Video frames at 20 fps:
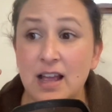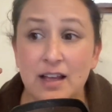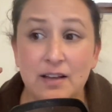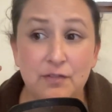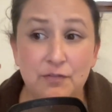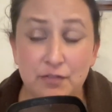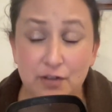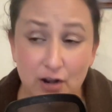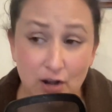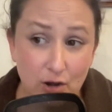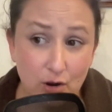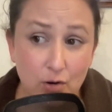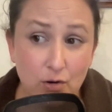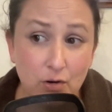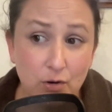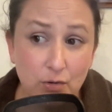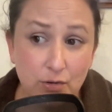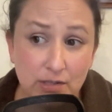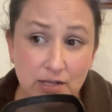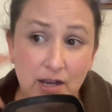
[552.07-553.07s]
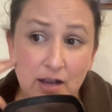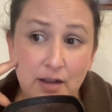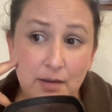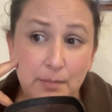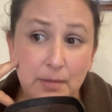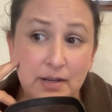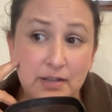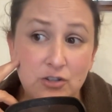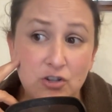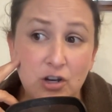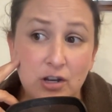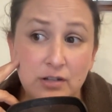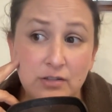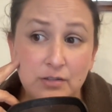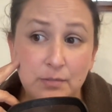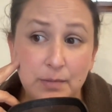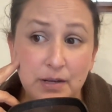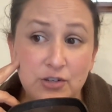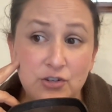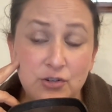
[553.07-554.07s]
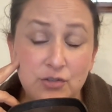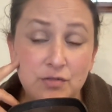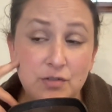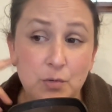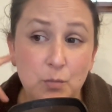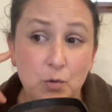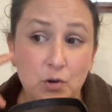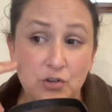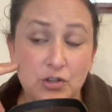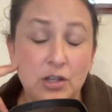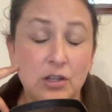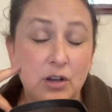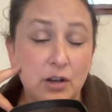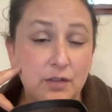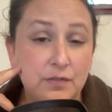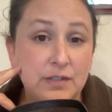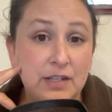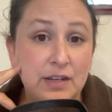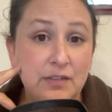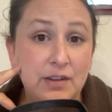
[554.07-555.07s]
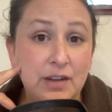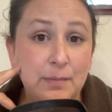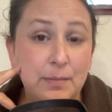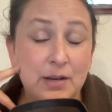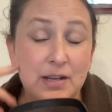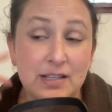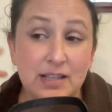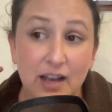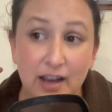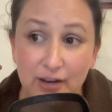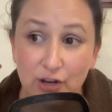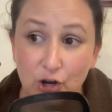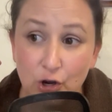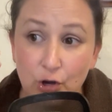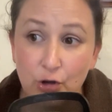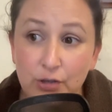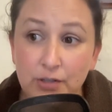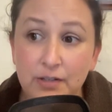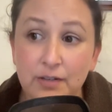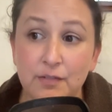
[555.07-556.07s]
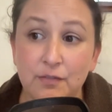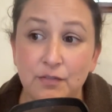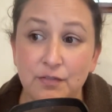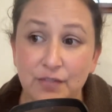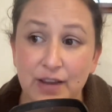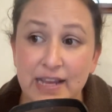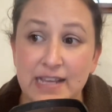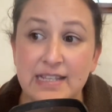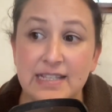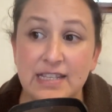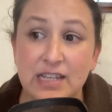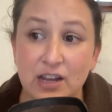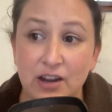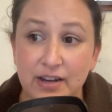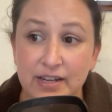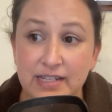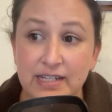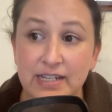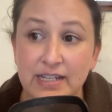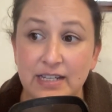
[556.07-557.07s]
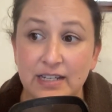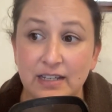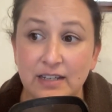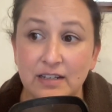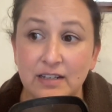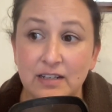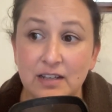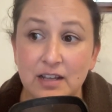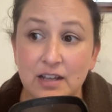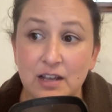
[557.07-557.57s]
For a long, long time, my children watched a lot of TV because I couldn't face the idea